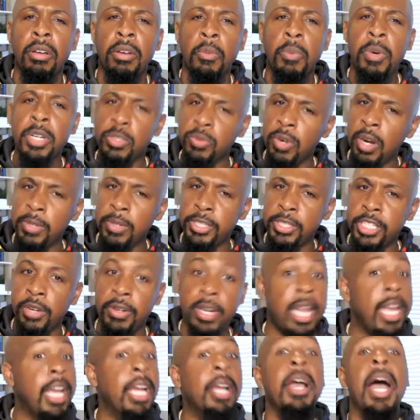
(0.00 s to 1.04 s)
What's wrong with your
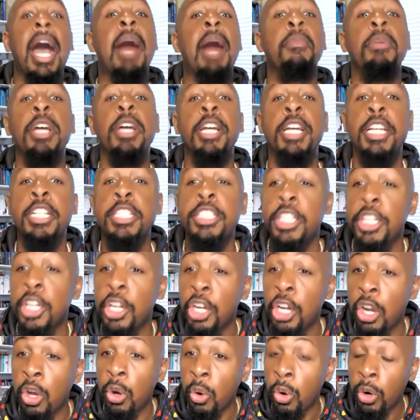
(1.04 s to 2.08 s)
neck? I'm looking to the
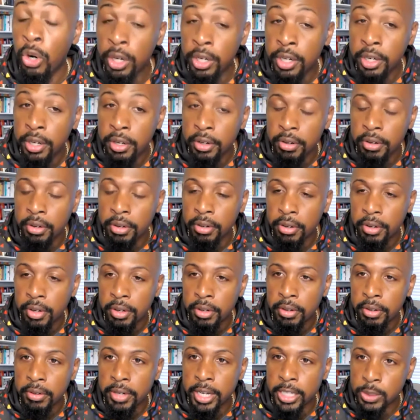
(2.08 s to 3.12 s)
Lord.
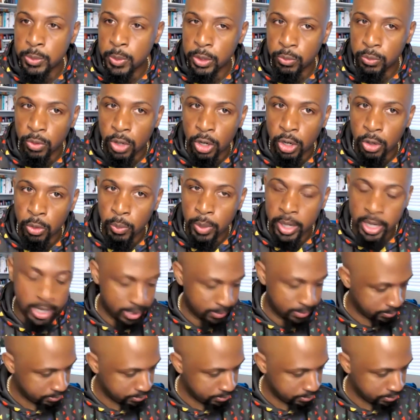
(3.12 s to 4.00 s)
That's what's wrong with it.